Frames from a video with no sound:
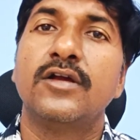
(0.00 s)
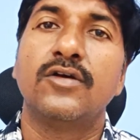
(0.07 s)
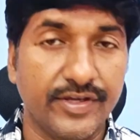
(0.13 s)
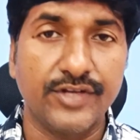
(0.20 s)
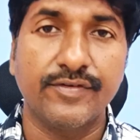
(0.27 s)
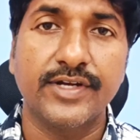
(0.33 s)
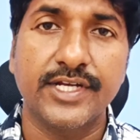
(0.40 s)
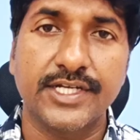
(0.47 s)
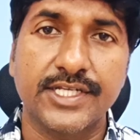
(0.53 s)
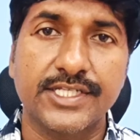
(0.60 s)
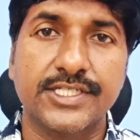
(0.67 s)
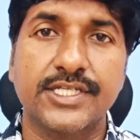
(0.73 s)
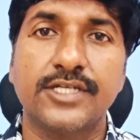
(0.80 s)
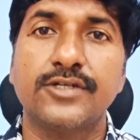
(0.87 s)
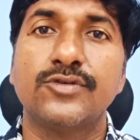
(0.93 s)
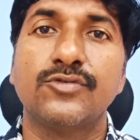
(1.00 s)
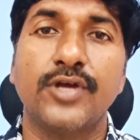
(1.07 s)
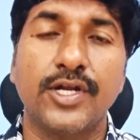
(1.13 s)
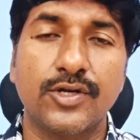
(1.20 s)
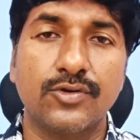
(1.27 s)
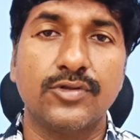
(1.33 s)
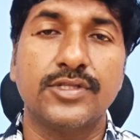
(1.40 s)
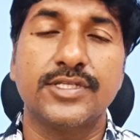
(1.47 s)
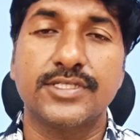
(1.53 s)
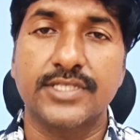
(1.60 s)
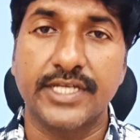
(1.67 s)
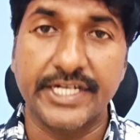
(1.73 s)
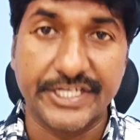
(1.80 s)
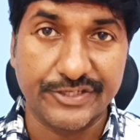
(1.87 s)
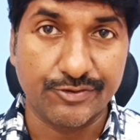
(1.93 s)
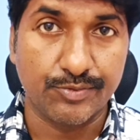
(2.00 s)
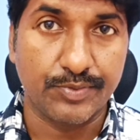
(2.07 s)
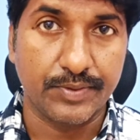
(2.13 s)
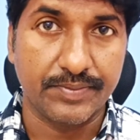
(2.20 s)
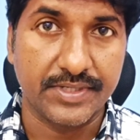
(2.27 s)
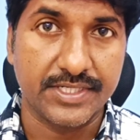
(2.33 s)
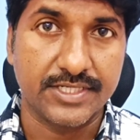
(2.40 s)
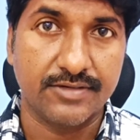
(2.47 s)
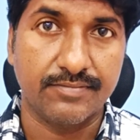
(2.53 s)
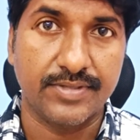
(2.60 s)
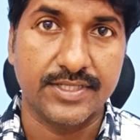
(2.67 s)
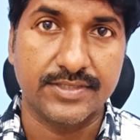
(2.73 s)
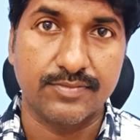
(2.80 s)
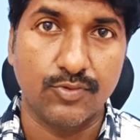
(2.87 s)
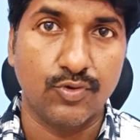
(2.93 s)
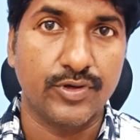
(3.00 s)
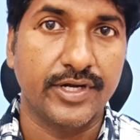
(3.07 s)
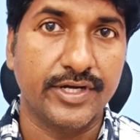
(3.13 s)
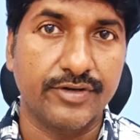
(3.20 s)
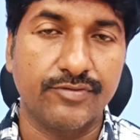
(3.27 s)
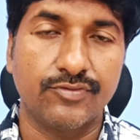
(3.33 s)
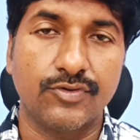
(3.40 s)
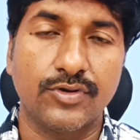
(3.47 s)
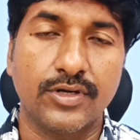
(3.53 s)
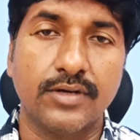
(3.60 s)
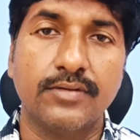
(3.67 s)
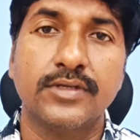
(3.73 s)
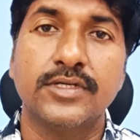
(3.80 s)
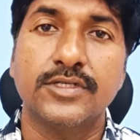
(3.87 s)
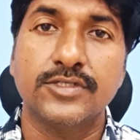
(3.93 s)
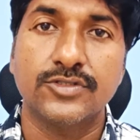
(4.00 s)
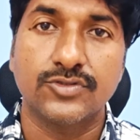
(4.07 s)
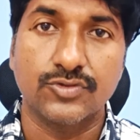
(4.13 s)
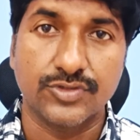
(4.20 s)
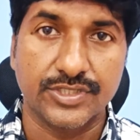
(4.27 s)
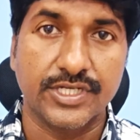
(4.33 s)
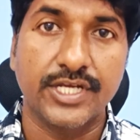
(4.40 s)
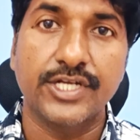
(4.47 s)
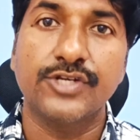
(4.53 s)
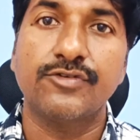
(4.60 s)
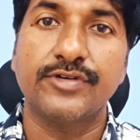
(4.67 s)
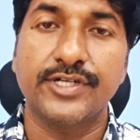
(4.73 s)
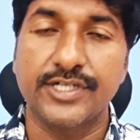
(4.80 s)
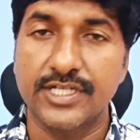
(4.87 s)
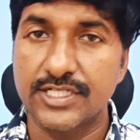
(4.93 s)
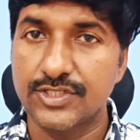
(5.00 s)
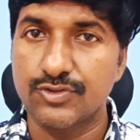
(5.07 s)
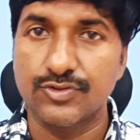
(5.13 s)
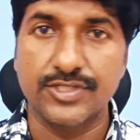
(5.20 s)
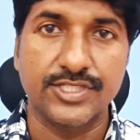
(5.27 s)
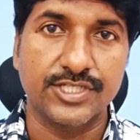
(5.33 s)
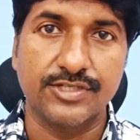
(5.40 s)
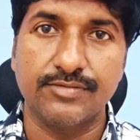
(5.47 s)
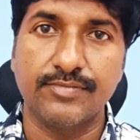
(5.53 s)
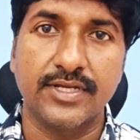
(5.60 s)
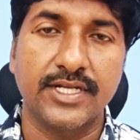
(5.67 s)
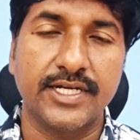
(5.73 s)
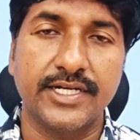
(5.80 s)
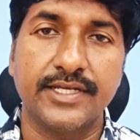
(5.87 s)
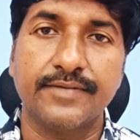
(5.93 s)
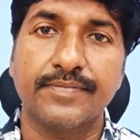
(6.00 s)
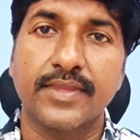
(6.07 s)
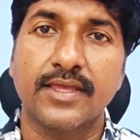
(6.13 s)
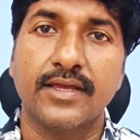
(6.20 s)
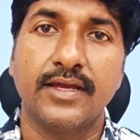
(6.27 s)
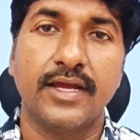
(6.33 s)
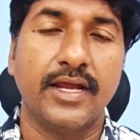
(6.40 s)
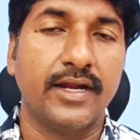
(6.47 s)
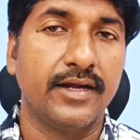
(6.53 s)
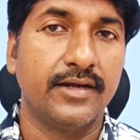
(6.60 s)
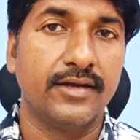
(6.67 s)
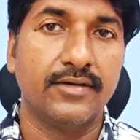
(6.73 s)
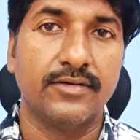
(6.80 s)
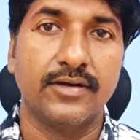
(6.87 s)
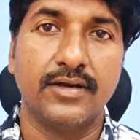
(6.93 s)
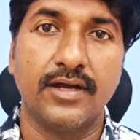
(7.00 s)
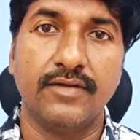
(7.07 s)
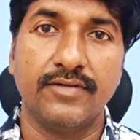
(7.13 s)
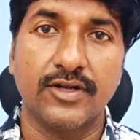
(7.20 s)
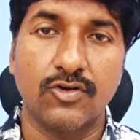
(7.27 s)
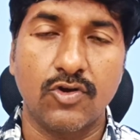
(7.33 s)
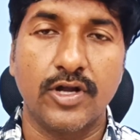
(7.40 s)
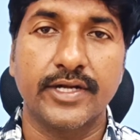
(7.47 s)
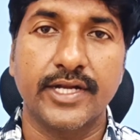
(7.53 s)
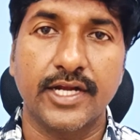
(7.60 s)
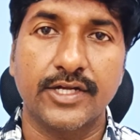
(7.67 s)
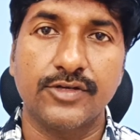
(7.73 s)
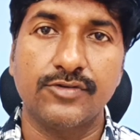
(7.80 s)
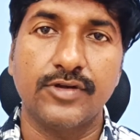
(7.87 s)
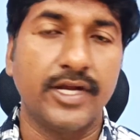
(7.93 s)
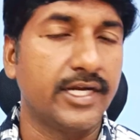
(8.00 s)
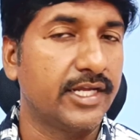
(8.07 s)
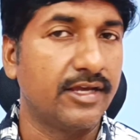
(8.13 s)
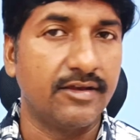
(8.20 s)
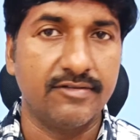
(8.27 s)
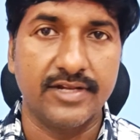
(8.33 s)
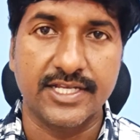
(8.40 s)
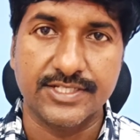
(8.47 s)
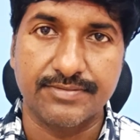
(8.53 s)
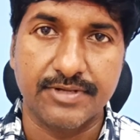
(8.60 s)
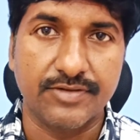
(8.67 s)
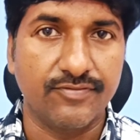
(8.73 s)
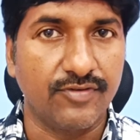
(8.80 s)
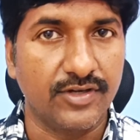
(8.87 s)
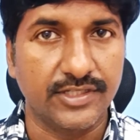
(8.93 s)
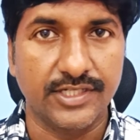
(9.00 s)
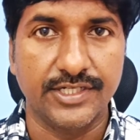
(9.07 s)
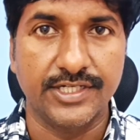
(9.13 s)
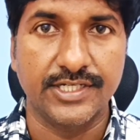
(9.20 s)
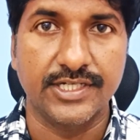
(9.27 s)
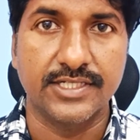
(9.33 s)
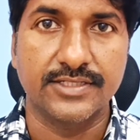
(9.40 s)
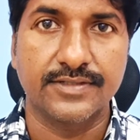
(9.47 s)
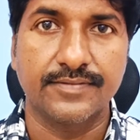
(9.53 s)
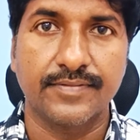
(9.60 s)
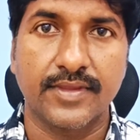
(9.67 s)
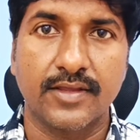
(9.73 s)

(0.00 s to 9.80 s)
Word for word: If anyone interested to enroll this interview preparation plus mock interview program, so share your details to this email ID, and I will contact you and I will explain further details.